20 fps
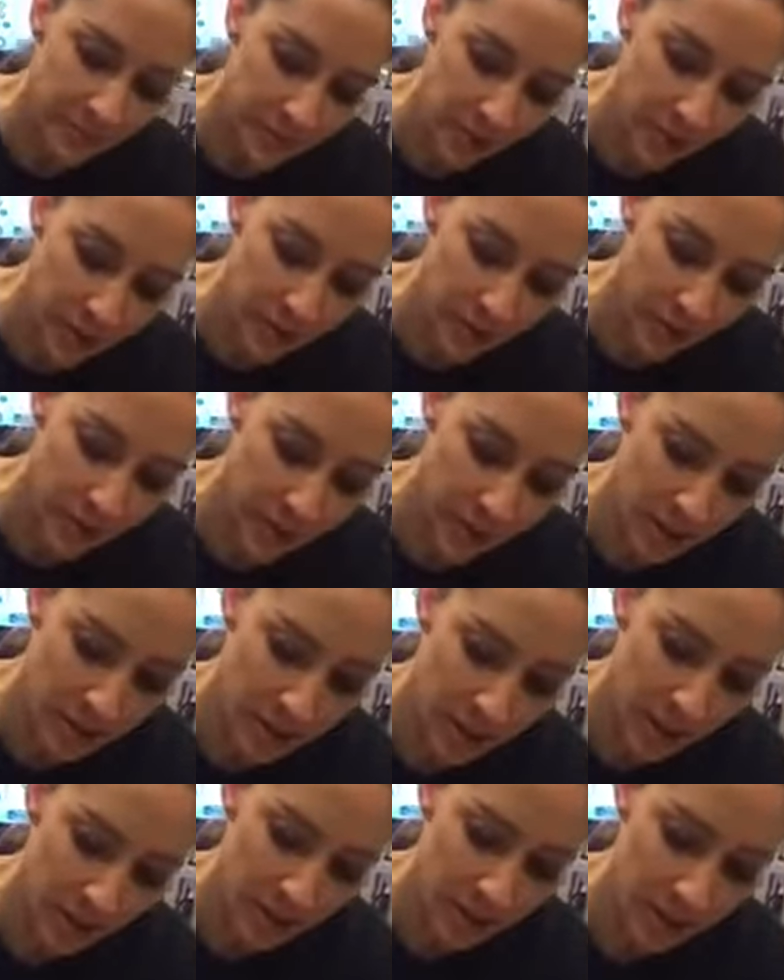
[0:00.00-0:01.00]
So there's
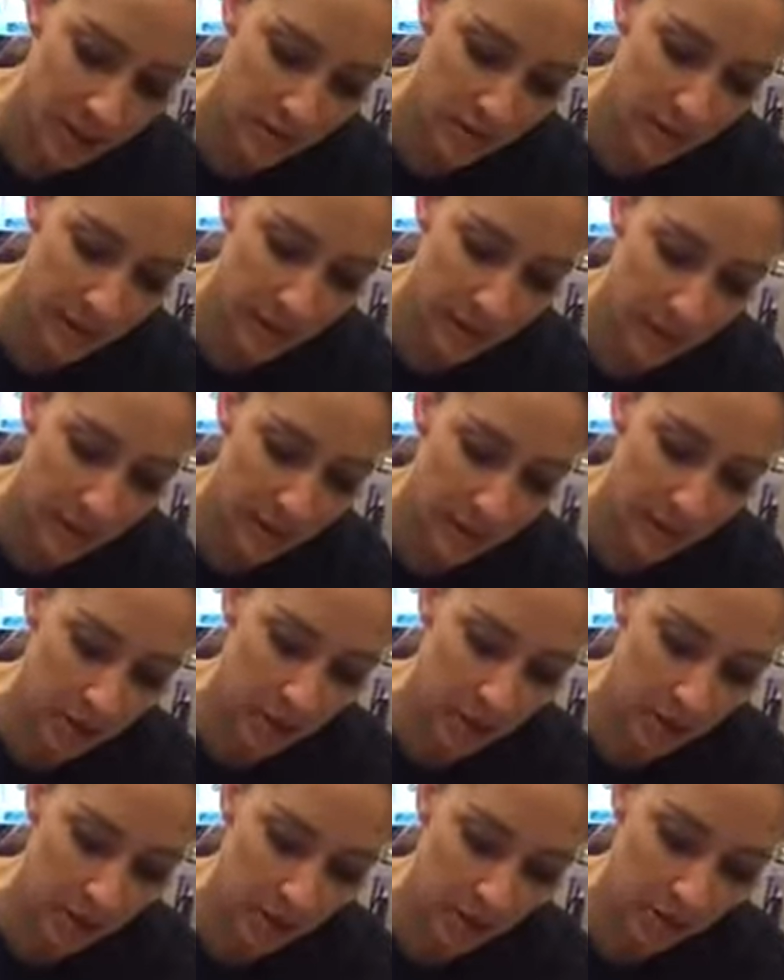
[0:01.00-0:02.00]
no downtime,
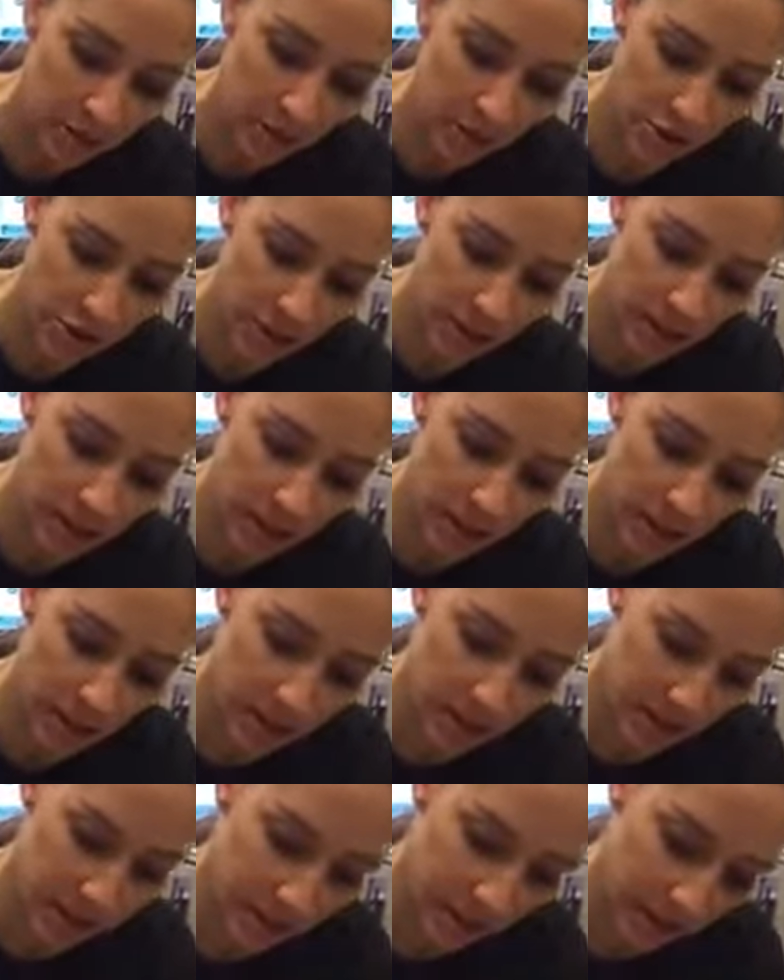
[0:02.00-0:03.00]
just
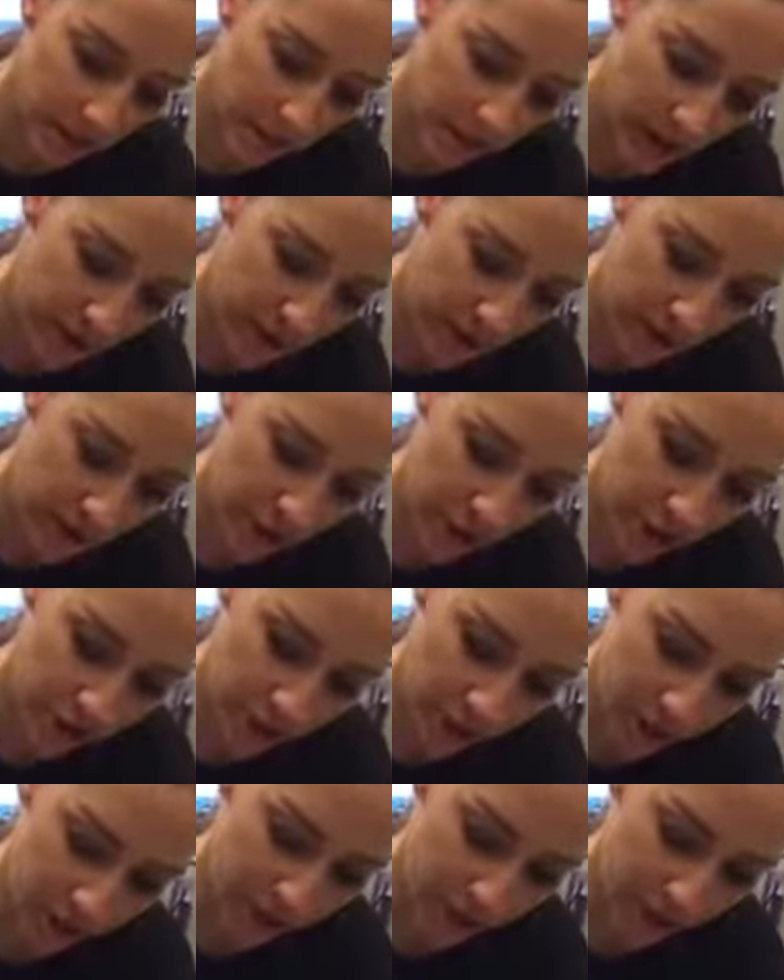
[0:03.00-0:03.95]
instant gratification. Your